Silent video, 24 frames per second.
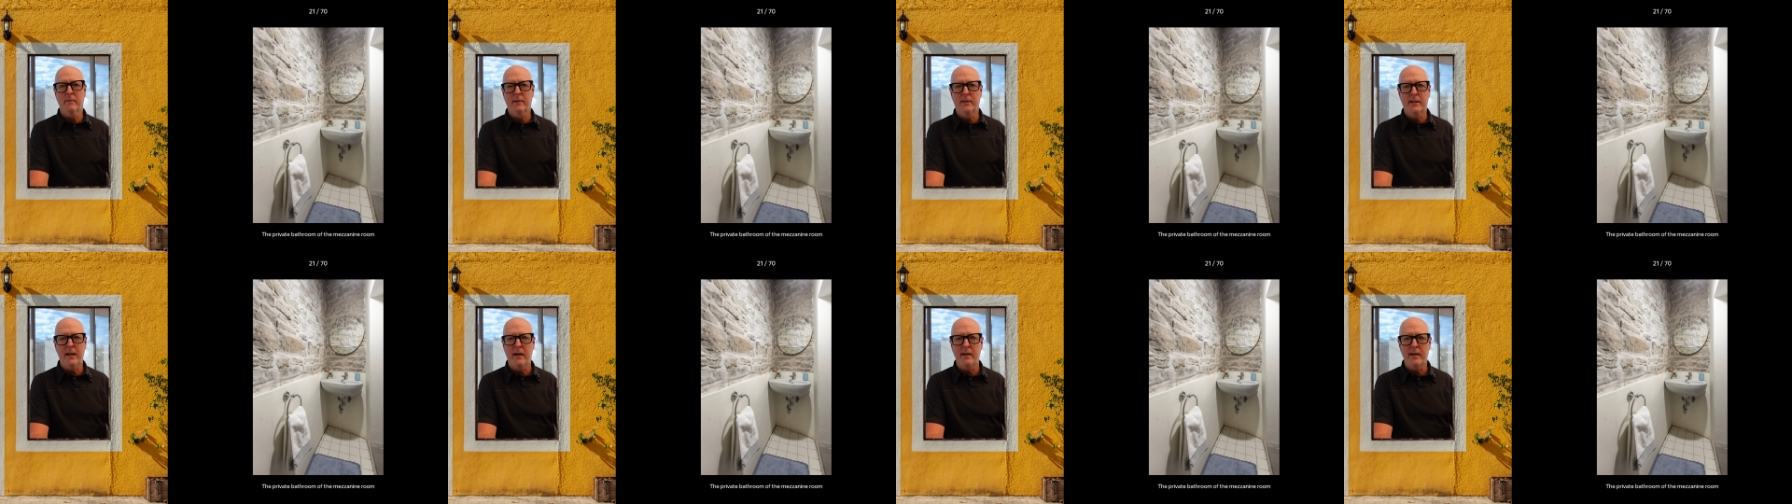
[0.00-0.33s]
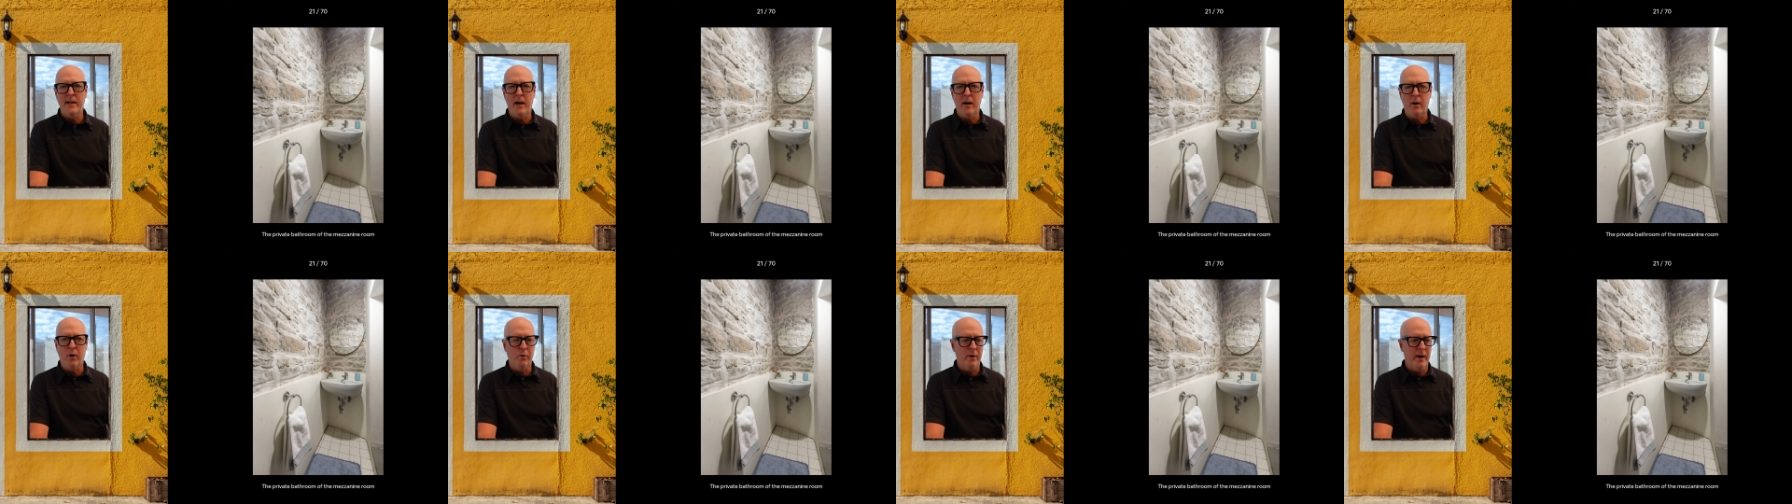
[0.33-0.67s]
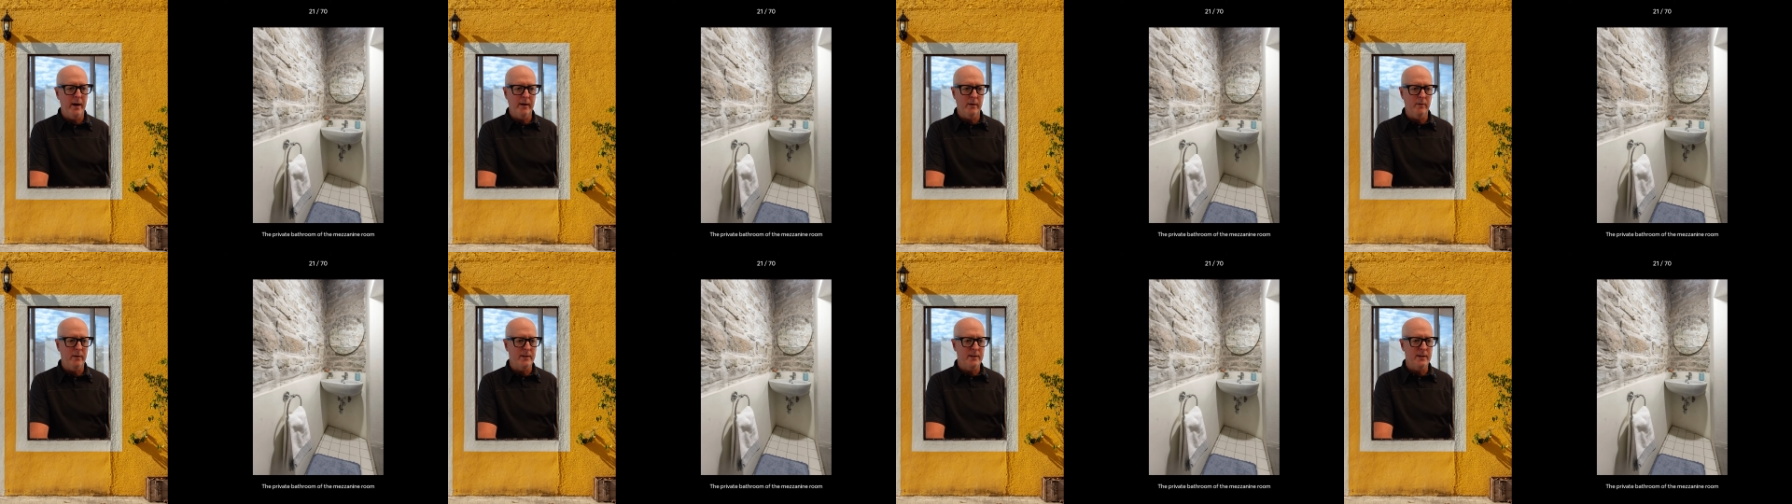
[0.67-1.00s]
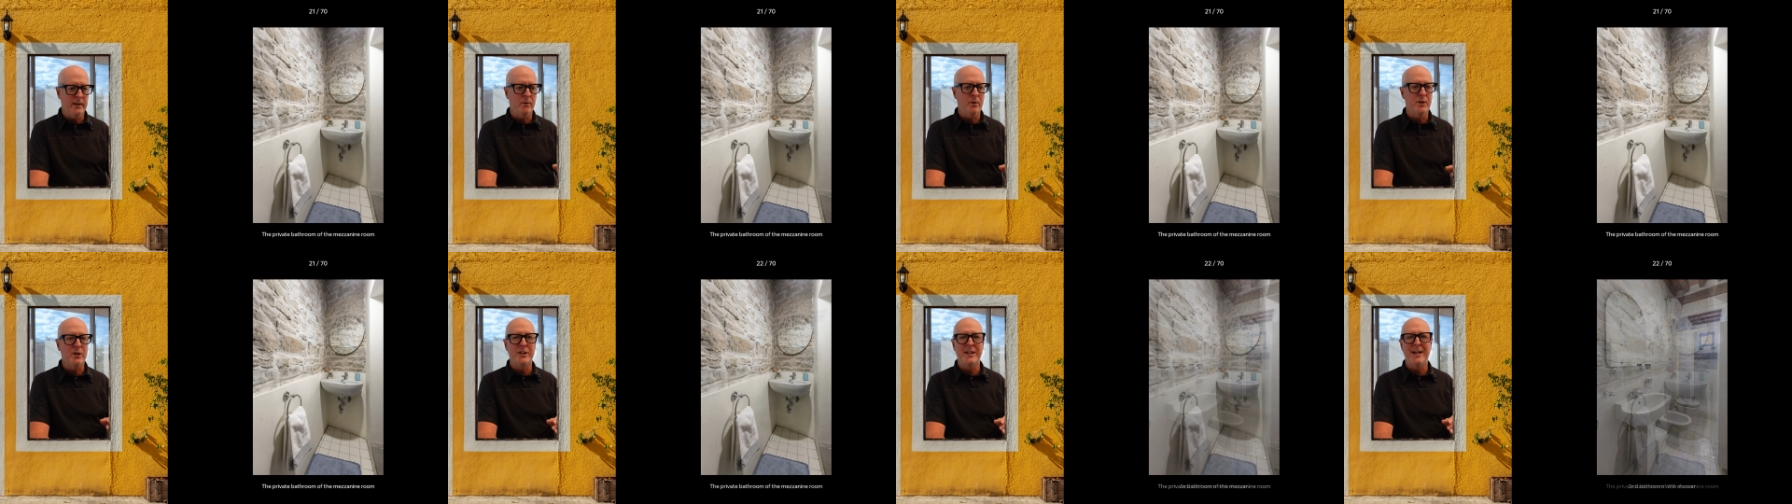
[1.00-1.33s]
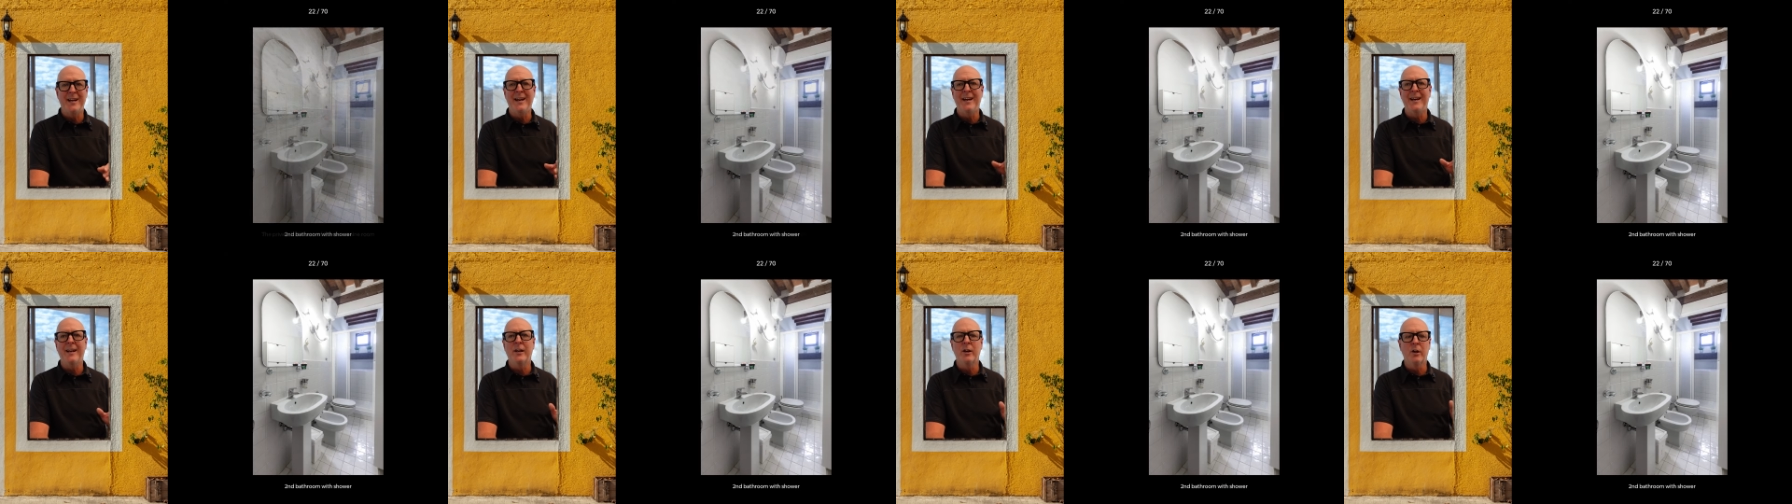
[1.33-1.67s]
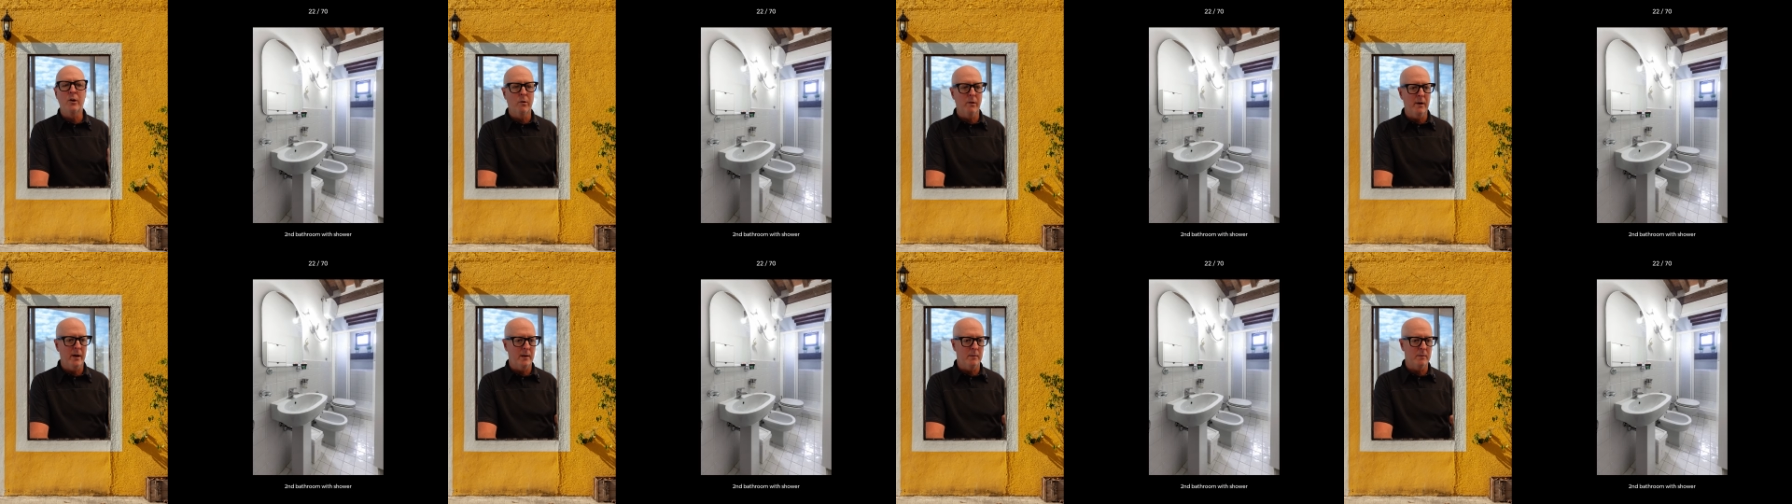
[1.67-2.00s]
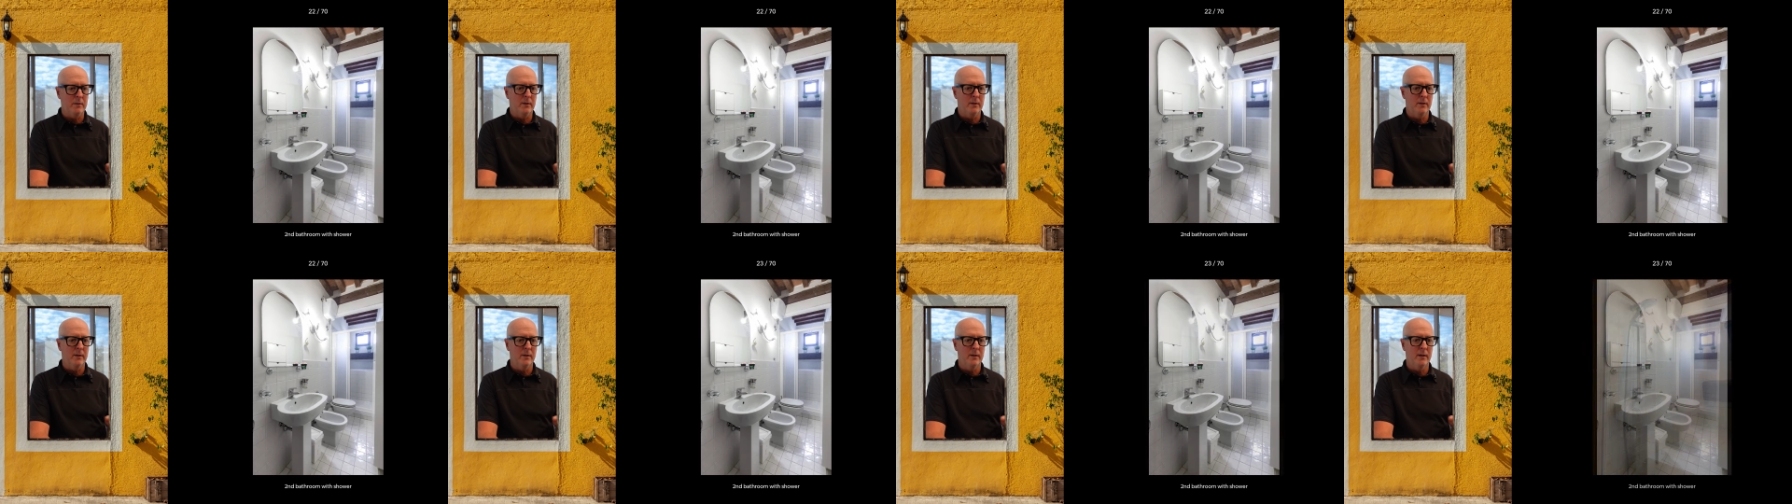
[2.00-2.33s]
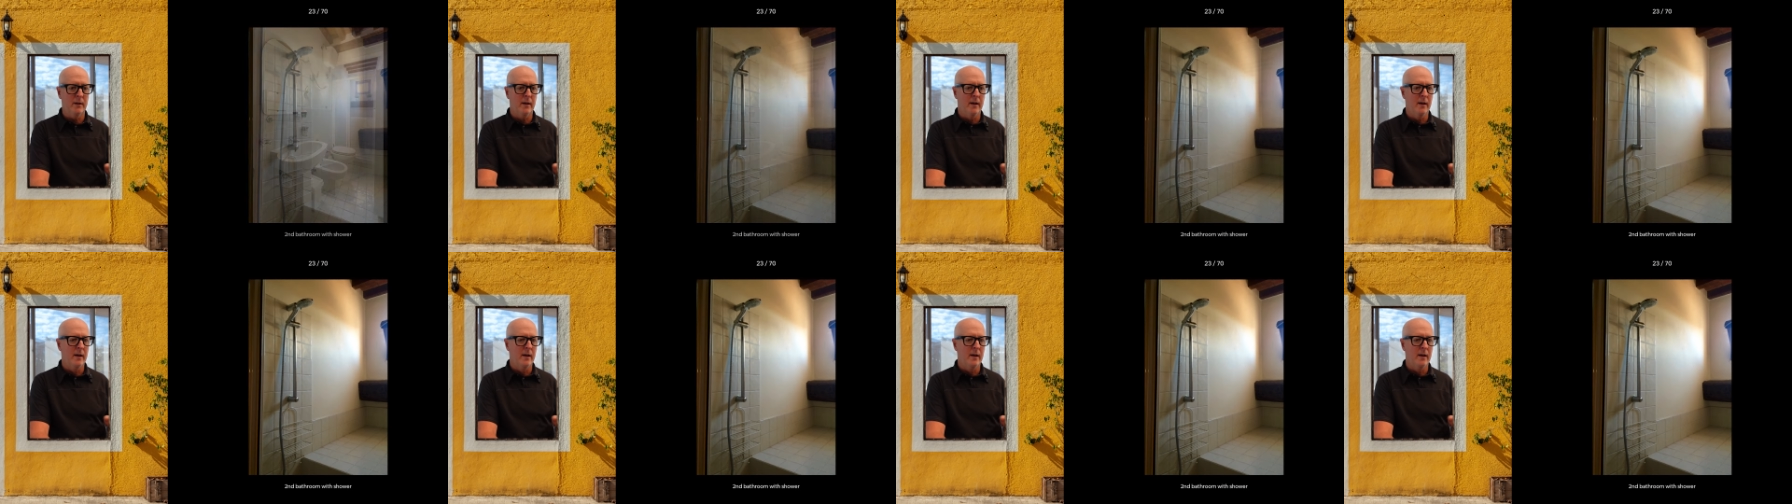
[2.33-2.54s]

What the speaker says: tell you how great it was. It was incredible.